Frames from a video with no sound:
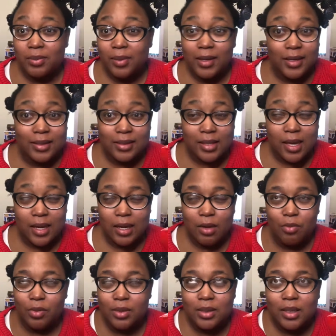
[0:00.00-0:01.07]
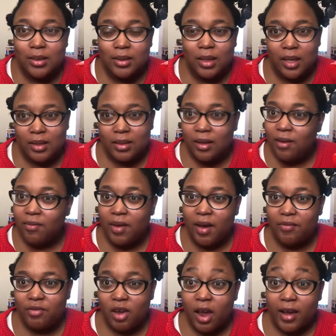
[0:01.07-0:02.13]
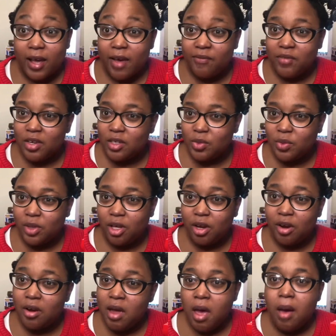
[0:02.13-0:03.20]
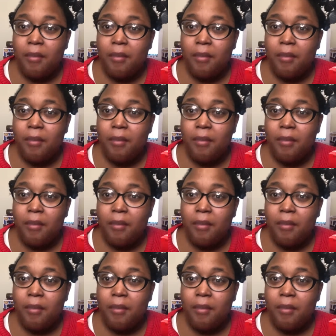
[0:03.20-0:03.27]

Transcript: because like it was addictive after I got finished with her.